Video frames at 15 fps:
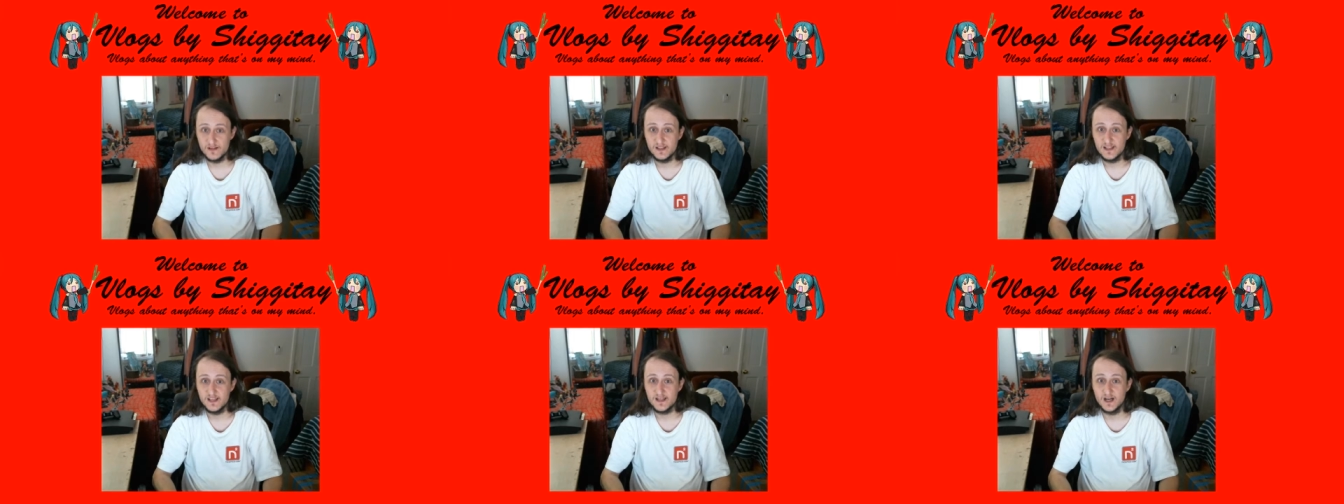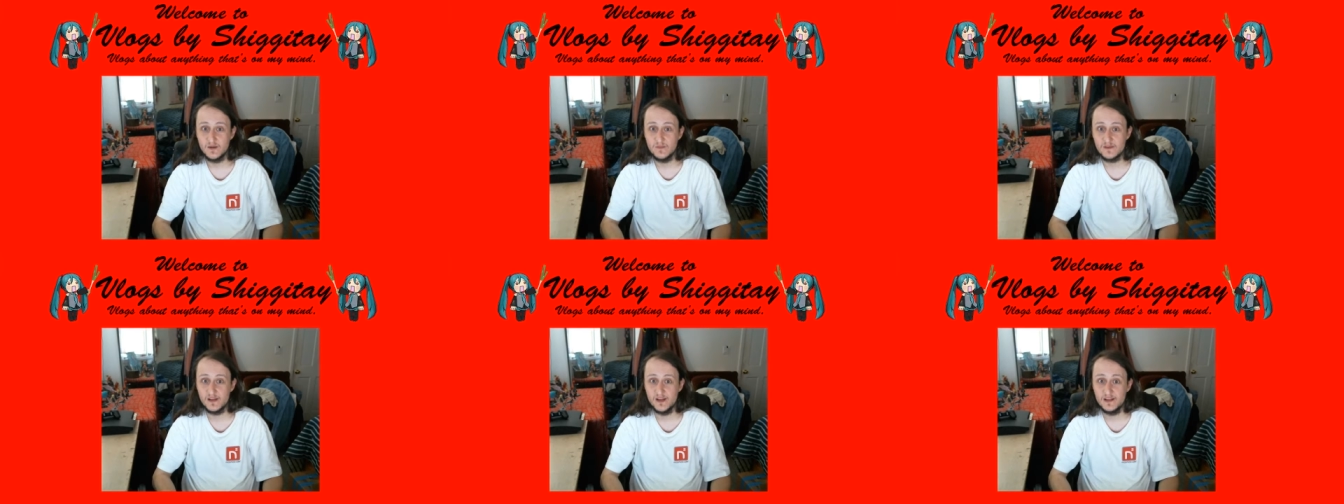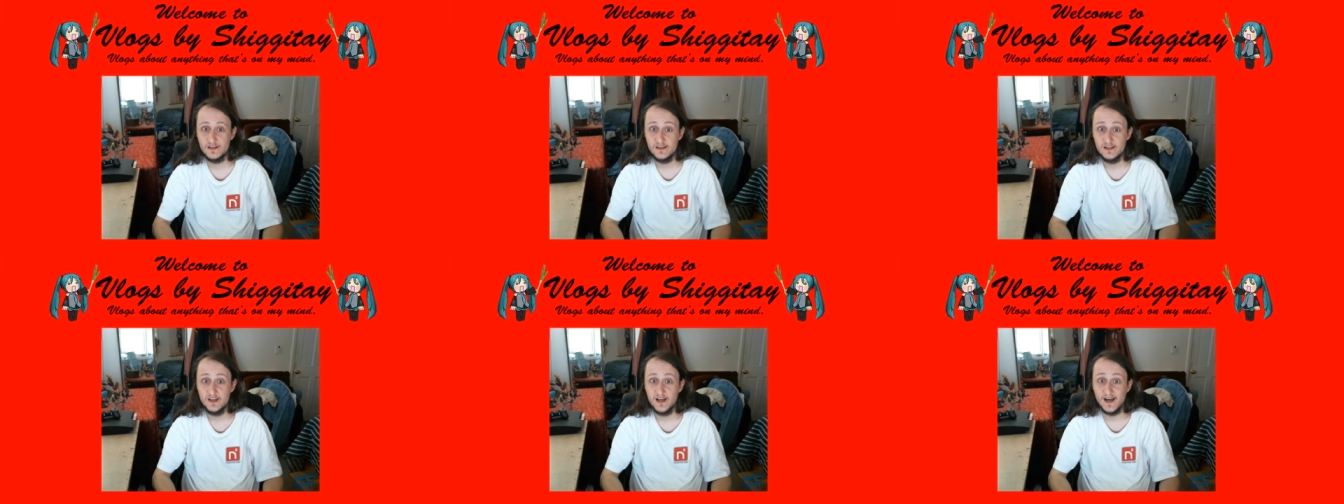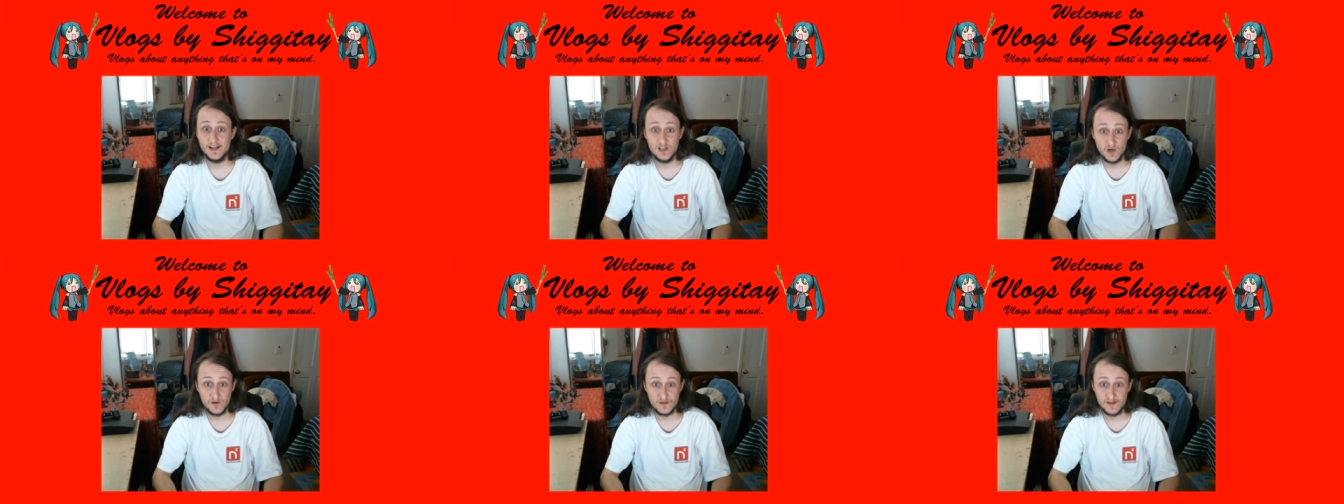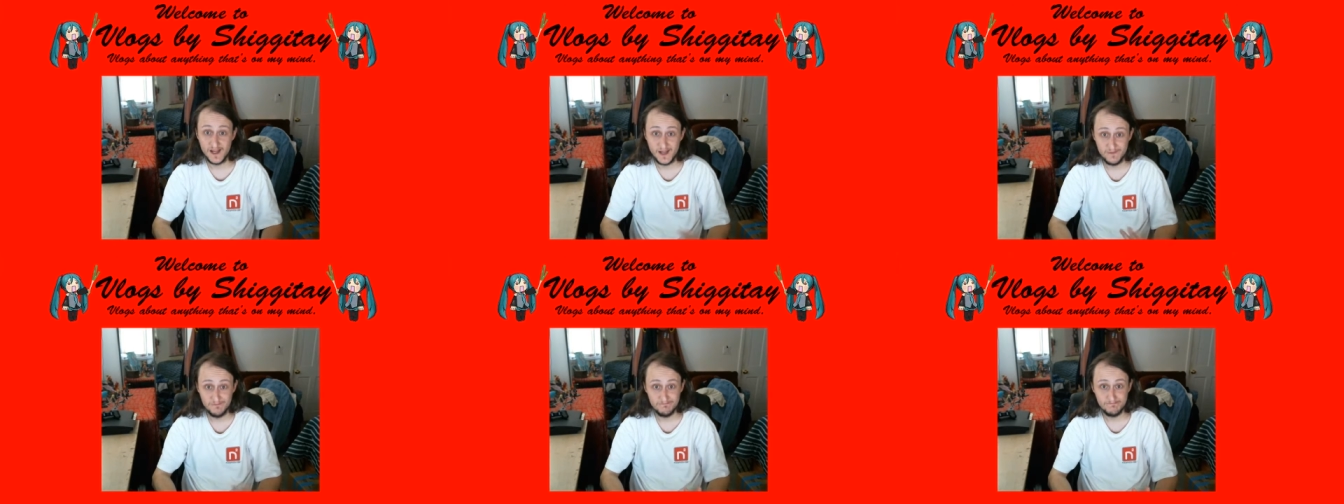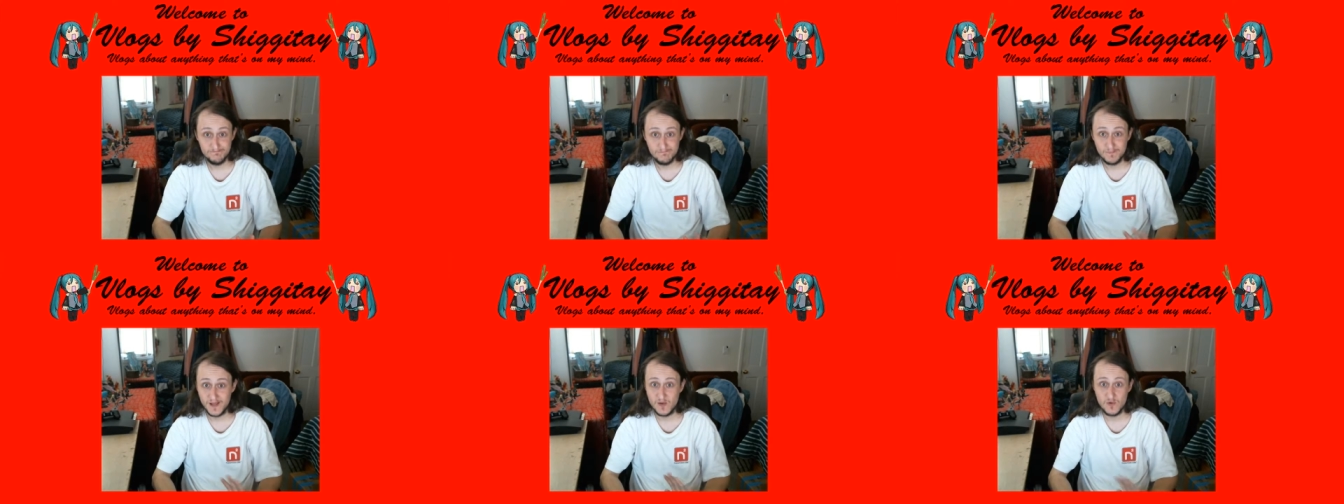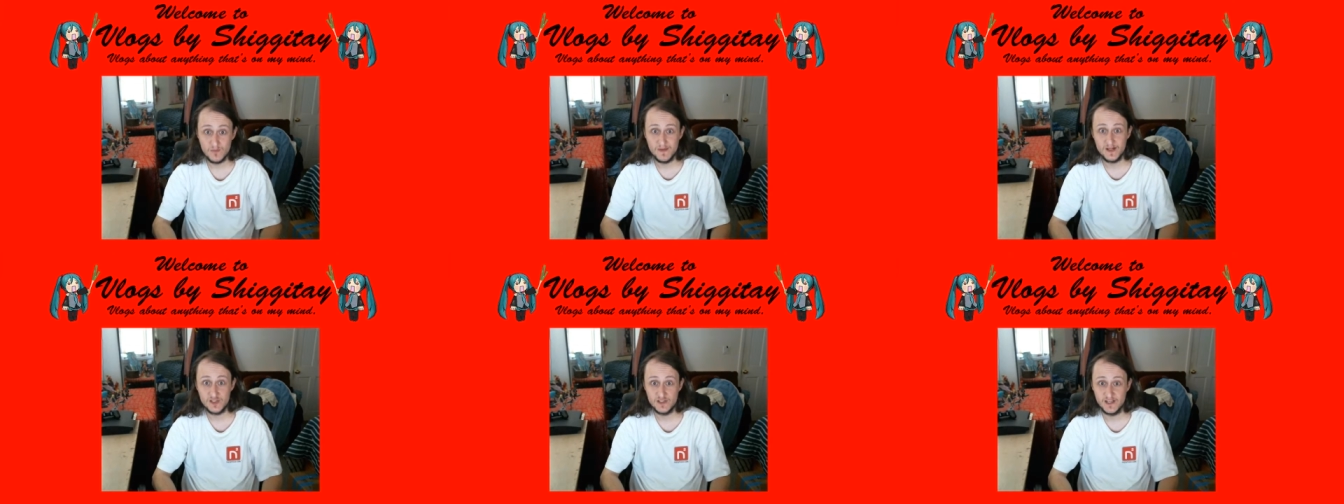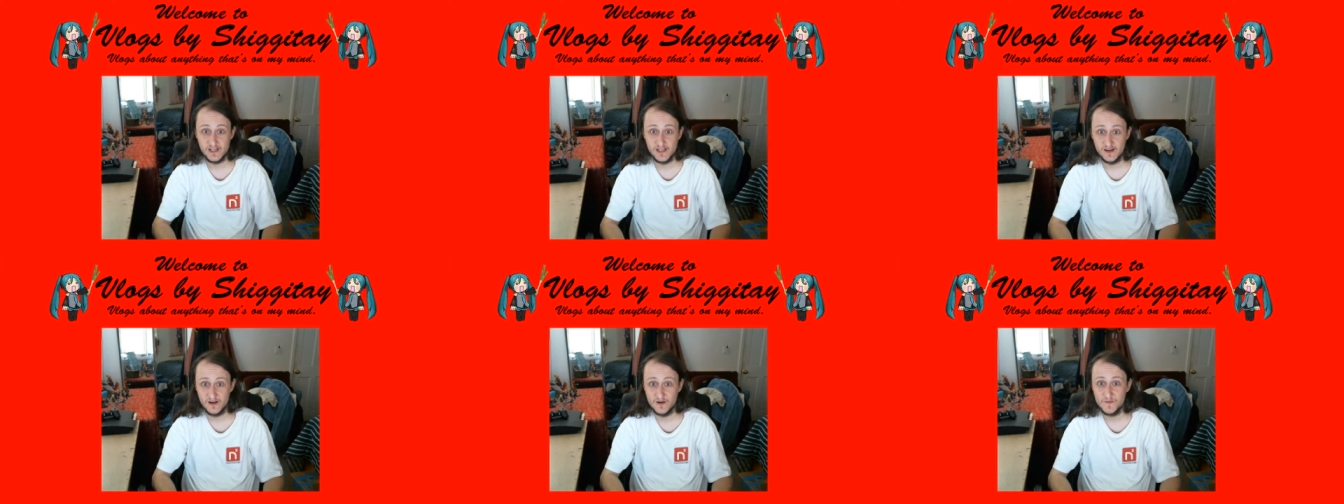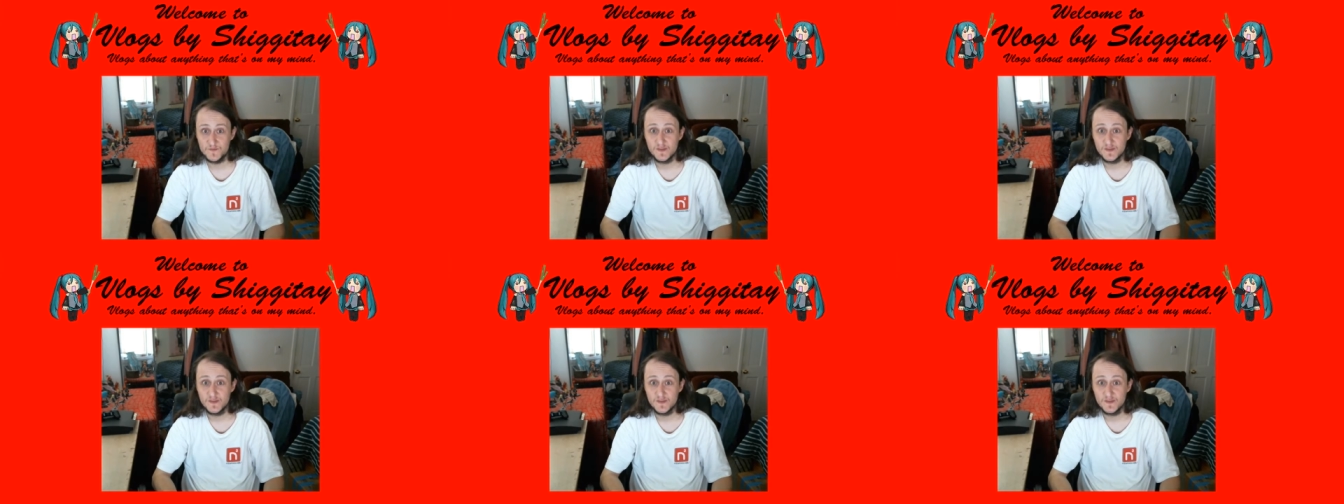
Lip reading: He comes in, I know his name, but I won't mention it here.